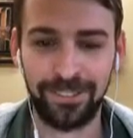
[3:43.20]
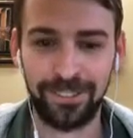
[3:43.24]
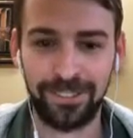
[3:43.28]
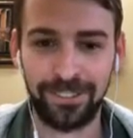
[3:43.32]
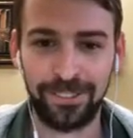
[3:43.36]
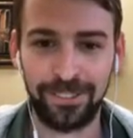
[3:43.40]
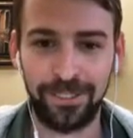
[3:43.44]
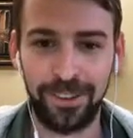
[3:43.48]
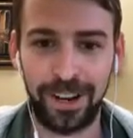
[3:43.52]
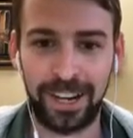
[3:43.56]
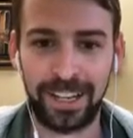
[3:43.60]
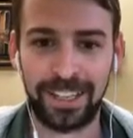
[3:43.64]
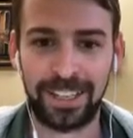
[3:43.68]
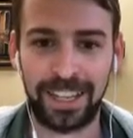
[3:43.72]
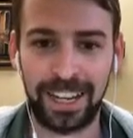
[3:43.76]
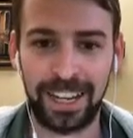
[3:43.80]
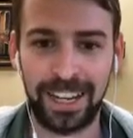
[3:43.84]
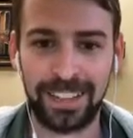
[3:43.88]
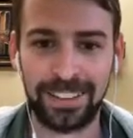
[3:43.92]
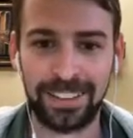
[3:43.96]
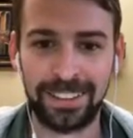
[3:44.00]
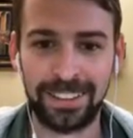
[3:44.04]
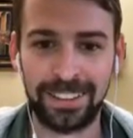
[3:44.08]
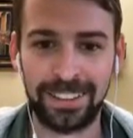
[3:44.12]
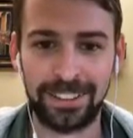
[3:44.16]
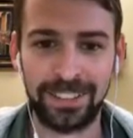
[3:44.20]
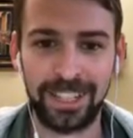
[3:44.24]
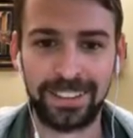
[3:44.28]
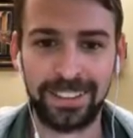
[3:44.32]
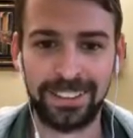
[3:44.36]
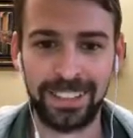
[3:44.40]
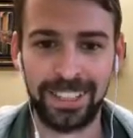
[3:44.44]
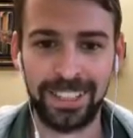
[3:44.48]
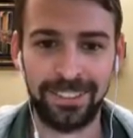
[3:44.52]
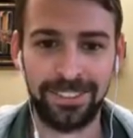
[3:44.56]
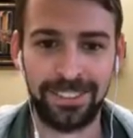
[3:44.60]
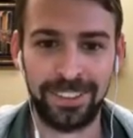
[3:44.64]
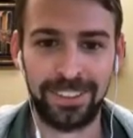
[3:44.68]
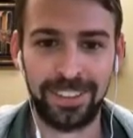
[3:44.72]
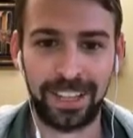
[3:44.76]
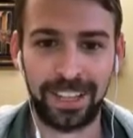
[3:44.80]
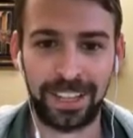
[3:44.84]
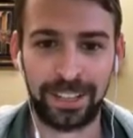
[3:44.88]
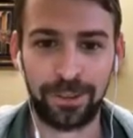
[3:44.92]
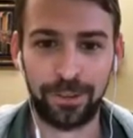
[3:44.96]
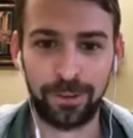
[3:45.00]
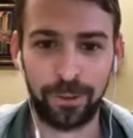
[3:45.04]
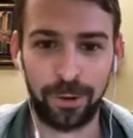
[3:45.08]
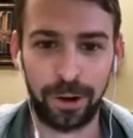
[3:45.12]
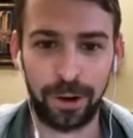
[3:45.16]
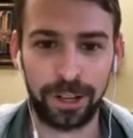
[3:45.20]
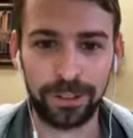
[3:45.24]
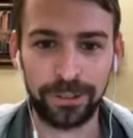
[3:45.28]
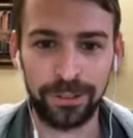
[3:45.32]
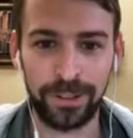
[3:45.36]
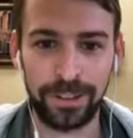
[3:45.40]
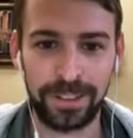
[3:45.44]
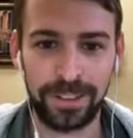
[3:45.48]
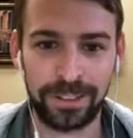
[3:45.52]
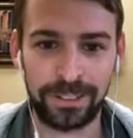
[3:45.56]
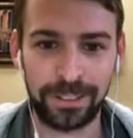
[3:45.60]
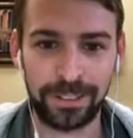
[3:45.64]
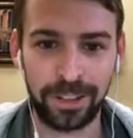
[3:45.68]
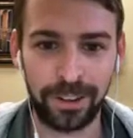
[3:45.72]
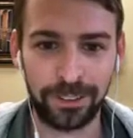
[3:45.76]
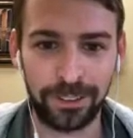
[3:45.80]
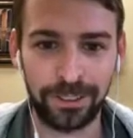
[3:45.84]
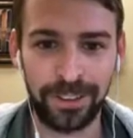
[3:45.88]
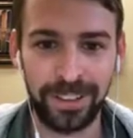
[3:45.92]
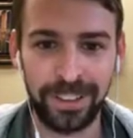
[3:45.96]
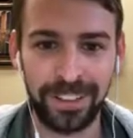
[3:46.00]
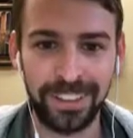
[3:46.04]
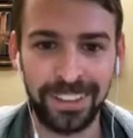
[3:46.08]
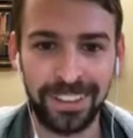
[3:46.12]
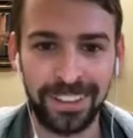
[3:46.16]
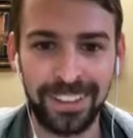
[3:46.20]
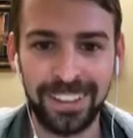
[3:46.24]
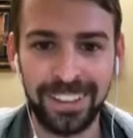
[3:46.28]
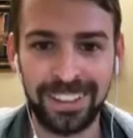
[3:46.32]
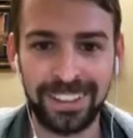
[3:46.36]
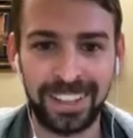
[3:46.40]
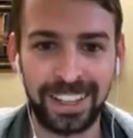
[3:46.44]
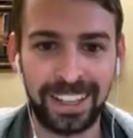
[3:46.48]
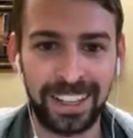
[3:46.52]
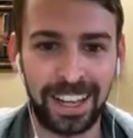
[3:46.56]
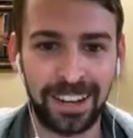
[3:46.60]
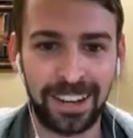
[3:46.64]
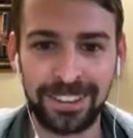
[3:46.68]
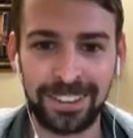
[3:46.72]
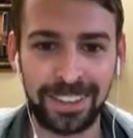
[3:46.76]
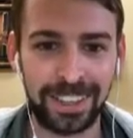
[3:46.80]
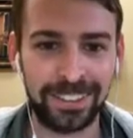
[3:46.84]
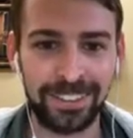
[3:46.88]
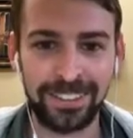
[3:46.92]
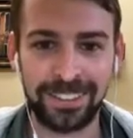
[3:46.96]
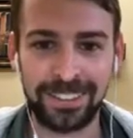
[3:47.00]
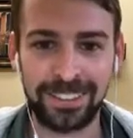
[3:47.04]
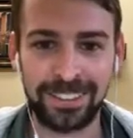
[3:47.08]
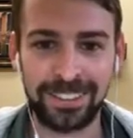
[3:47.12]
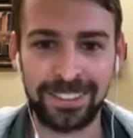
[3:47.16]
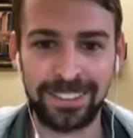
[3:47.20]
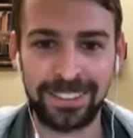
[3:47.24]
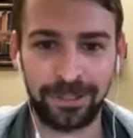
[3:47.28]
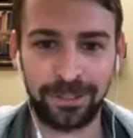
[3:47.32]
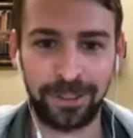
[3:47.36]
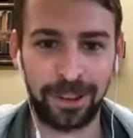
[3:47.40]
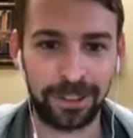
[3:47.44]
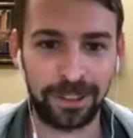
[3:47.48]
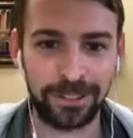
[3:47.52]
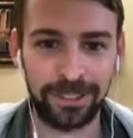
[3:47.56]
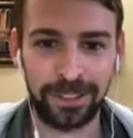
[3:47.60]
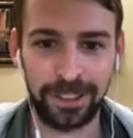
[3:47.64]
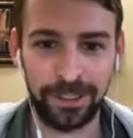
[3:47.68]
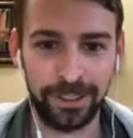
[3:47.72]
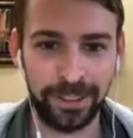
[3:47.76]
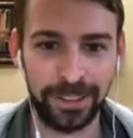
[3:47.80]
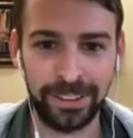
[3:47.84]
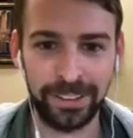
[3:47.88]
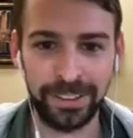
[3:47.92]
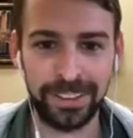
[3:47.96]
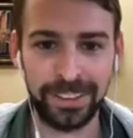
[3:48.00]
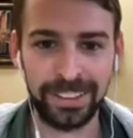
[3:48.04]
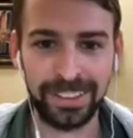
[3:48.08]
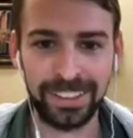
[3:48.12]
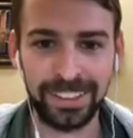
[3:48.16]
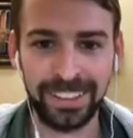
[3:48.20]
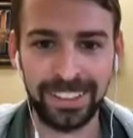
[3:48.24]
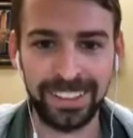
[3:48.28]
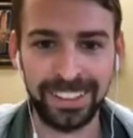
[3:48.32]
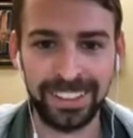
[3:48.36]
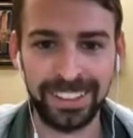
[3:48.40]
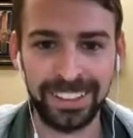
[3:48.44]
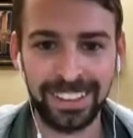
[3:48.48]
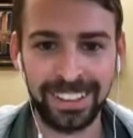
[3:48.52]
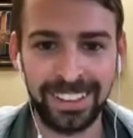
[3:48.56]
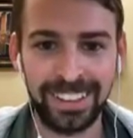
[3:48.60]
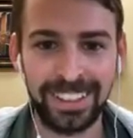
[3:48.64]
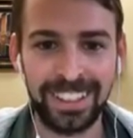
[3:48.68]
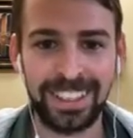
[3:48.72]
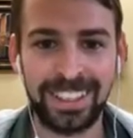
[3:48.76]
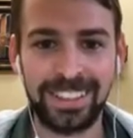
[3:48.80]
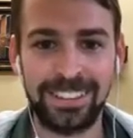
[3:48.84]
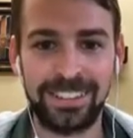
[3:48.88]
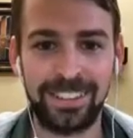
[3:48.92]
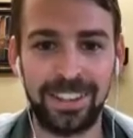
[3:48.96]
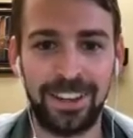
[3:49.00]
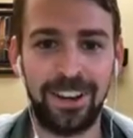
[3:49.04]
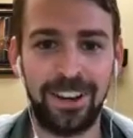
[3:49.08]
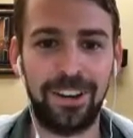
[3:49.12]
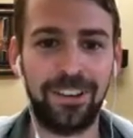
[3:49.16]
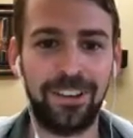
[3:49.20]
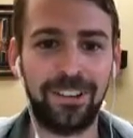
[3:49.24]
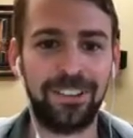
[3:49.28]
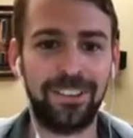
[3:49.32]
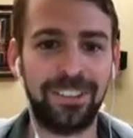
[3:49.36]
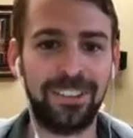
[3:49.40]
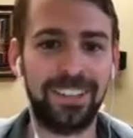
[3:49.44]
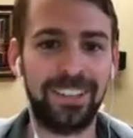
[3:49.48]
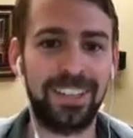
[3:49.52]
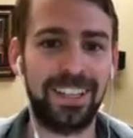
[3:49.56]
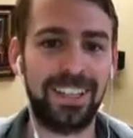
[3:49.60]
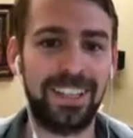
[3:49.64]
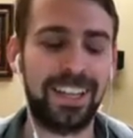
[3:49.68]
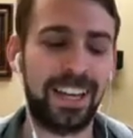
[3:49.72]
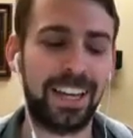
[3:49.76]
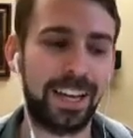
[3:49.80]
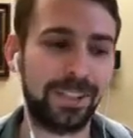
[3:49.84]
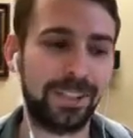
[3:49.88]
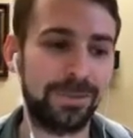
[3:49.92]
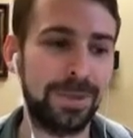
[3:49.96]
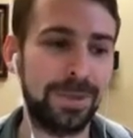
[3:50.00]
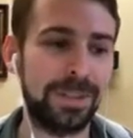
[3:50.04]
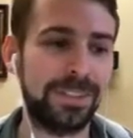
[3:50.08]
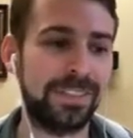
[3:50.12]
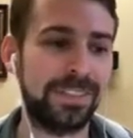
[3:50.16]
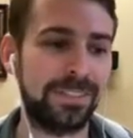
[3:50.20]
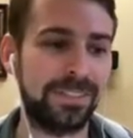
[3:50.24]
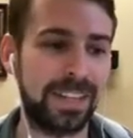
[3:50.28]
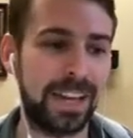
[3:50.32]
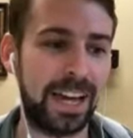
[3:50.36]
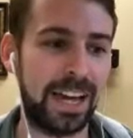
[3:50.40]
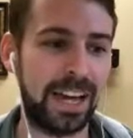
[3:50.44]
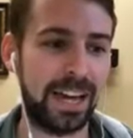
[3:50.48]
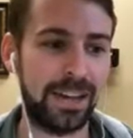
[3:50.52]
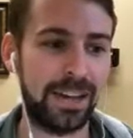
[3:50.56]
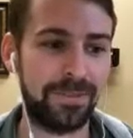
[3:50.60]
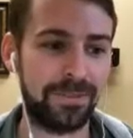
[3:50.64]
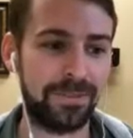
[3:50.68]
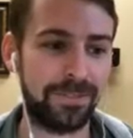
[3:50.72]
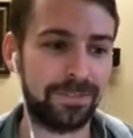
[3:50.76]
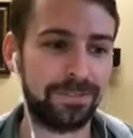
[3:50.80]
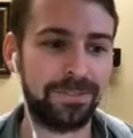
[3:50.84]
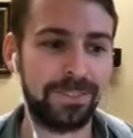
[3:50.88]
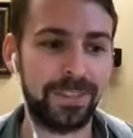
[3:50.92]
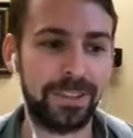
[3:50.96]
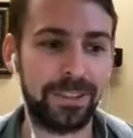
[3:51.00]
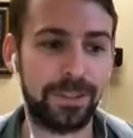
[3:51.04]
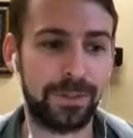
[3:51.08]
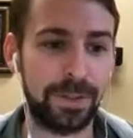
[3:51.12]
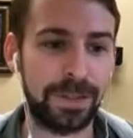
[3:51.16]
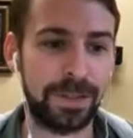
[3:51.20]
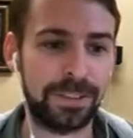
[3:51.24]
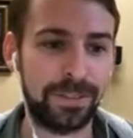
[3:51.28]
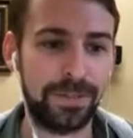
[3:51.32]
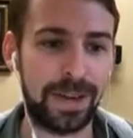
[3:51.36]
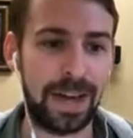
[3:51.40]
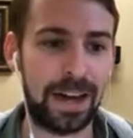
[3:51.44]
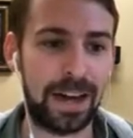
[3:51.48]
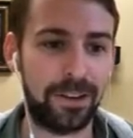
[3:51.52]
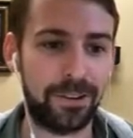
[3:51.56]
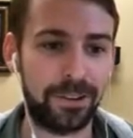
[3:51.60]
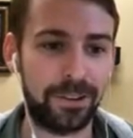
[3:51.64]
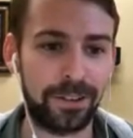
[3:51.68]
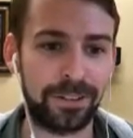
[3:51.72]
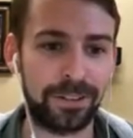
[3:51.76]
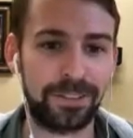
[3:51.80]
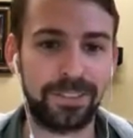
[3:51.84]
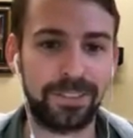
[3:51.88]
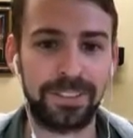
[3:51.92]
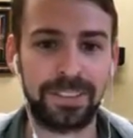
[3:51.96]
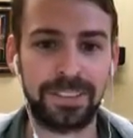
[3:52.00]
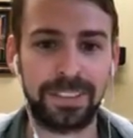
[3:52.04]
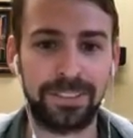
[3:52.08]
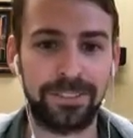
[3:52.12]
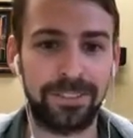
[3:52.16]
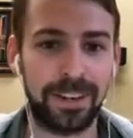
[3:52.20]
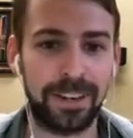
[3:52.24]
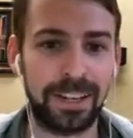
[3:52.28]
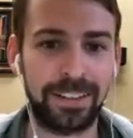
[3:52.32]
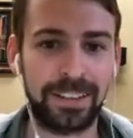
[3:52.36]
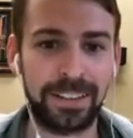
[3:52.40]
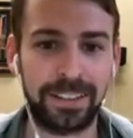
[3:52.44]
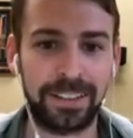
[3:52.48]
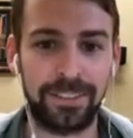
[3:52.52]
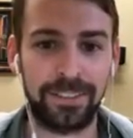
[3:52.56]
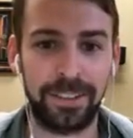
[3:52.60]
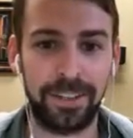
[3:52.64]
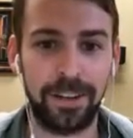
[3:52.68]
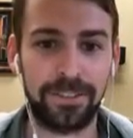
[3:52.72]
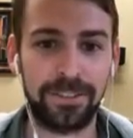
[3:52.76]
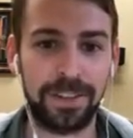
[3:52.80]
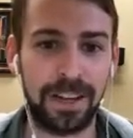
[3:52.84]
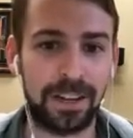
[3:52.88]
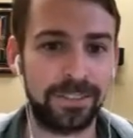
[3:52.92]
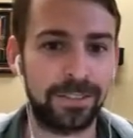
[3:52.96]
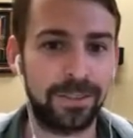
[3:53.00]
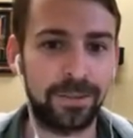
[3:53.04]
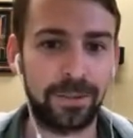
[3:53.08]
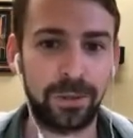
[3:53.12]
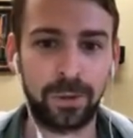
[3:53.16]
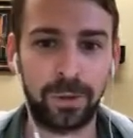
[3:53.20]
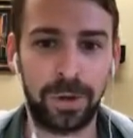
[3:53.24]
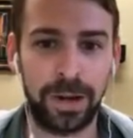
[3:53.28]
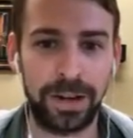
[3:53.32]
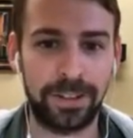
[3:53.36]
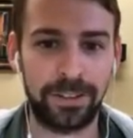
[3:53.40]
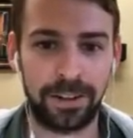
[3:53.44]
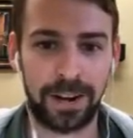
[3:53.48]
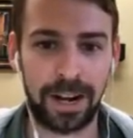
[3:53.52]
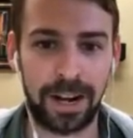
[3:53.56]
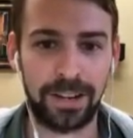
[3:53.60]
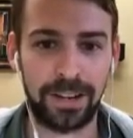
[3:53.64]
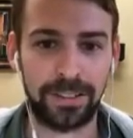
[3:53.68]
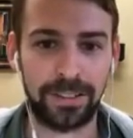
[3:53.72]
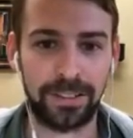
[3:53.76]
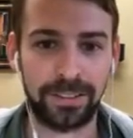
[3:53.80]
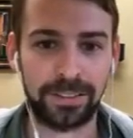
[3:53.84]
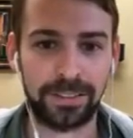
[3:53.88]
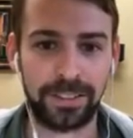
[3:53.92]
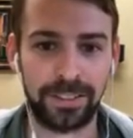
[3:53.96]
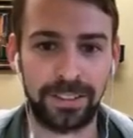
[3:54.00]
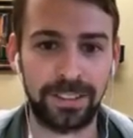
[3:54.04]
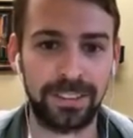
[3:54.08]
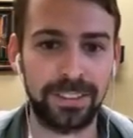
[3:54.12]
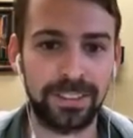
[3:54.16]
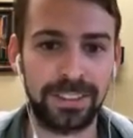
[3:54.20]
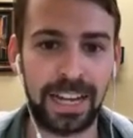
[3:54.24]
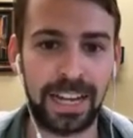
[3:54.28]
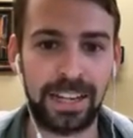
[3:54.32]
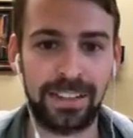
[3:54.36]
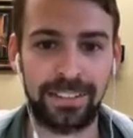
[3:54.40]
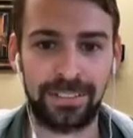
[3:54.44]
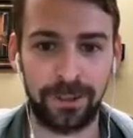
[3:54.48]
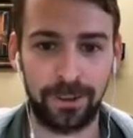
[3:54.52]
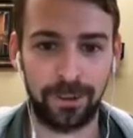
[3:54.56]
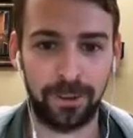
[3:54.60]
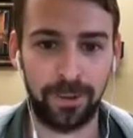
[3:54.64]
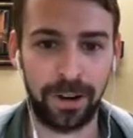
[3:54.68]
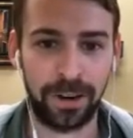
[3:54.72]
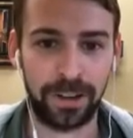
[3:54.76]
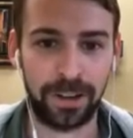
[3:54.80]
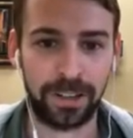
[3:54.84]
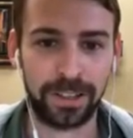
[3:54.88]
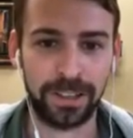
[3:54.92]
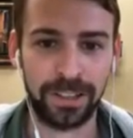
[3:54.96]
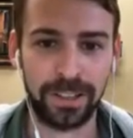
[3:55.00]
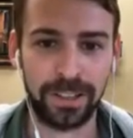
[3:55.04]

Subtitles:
wait, I had to check to see if it worked with the software. Everything just doesn't work fluidly. So I spent some hours and finally, found some Twain drivers and got it to work.